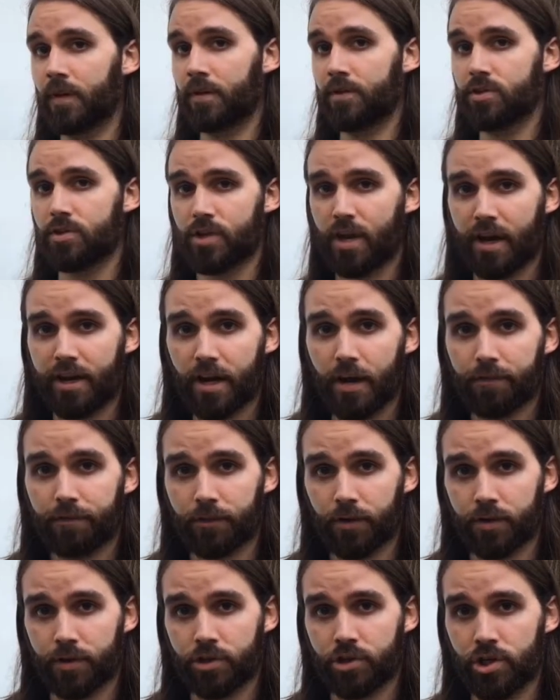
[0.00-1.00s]
sign up
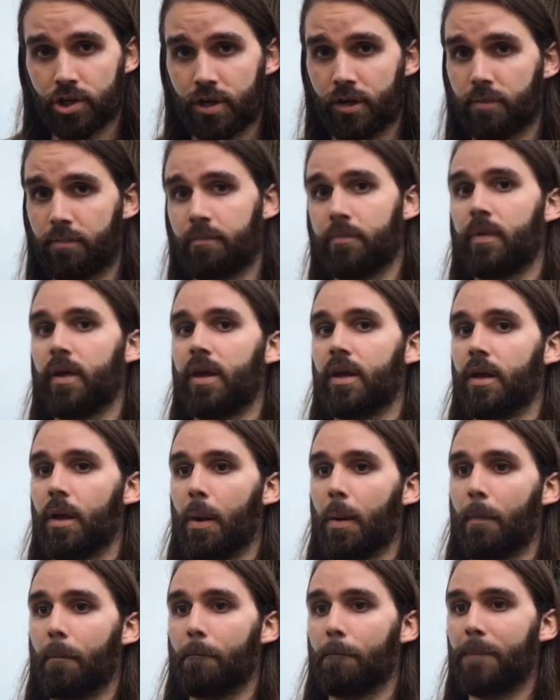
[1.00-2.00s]
for the gym,
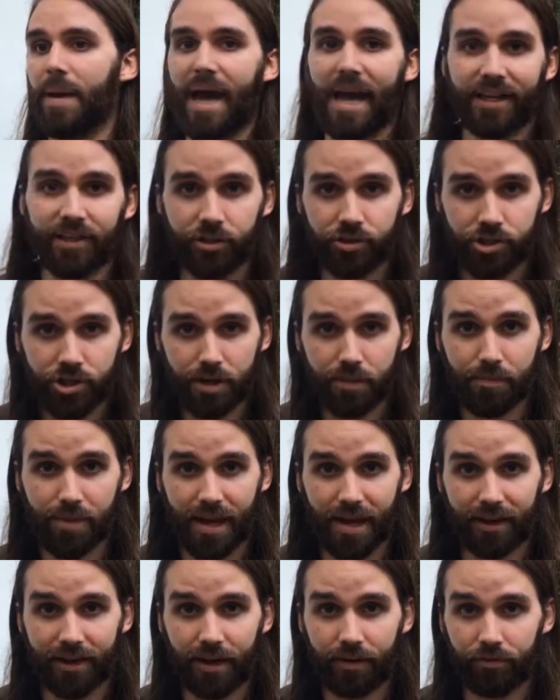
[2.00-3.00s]
pack your gym
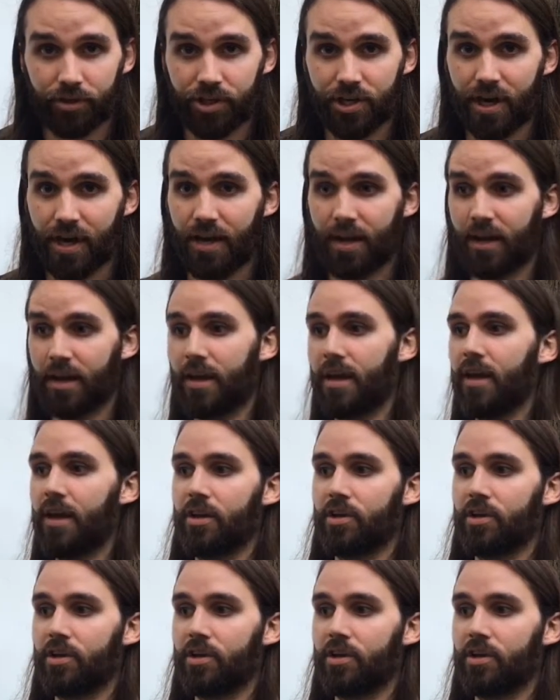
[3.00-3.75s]
bag every day.